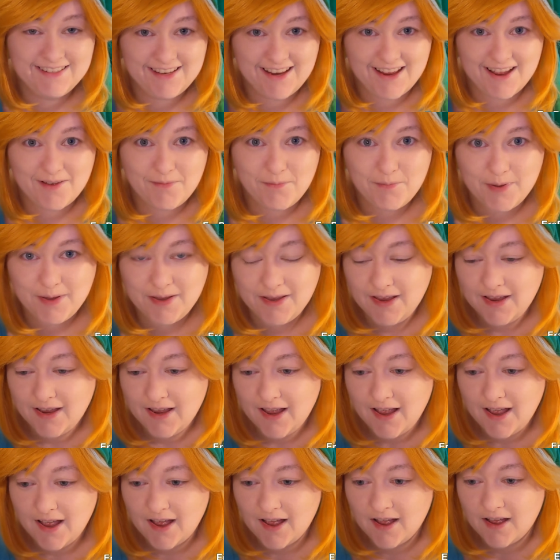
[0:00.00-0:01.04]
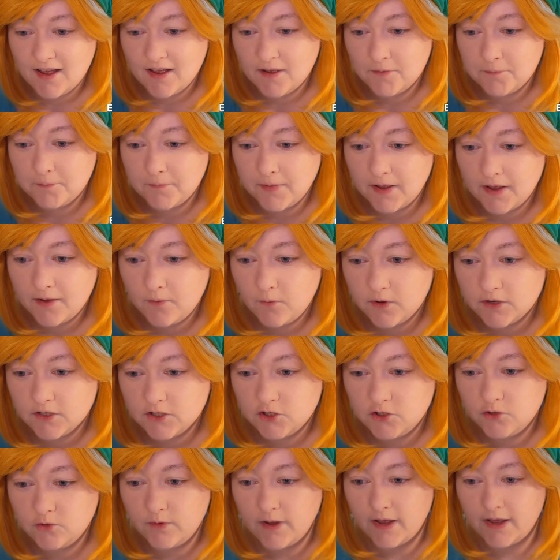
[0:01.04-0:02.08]
step, I want
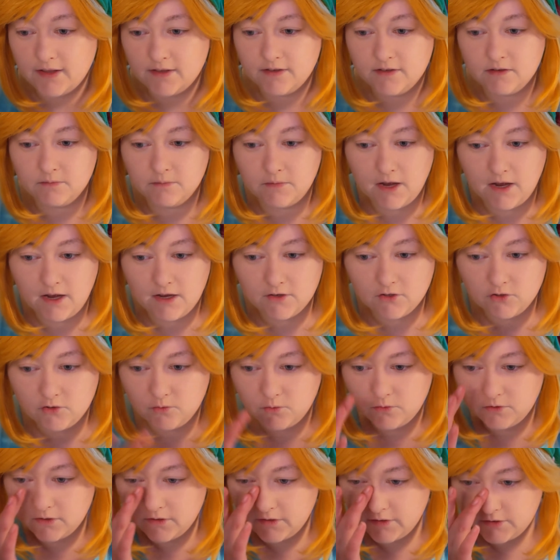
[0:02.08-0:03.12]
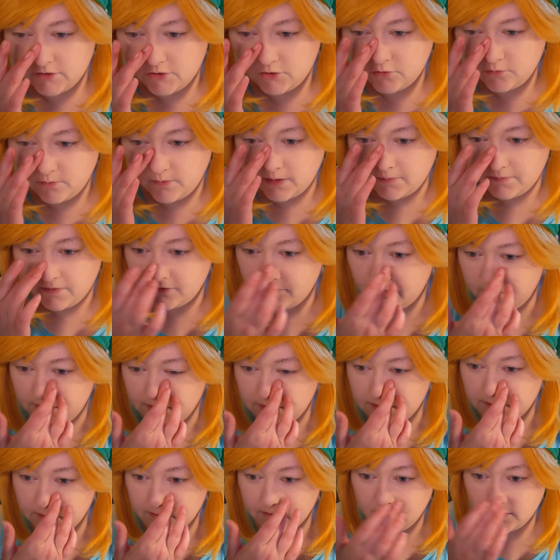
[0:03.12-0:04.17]
to add some contour to make my
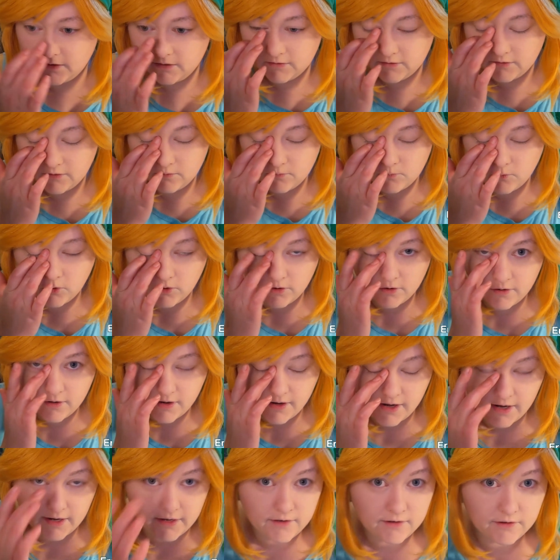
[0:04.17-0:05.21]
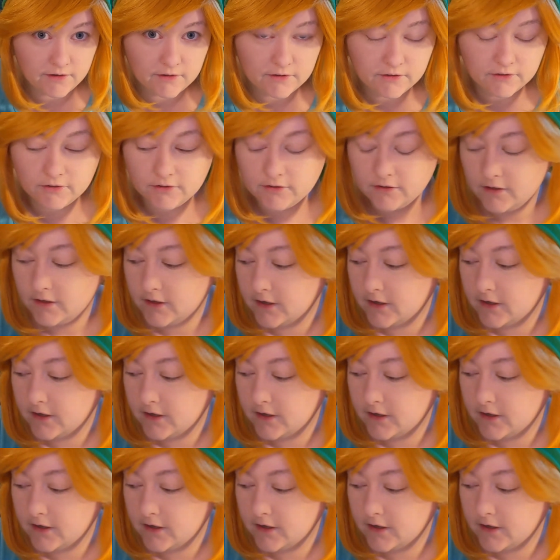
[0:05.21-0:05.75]
face look a little more angular,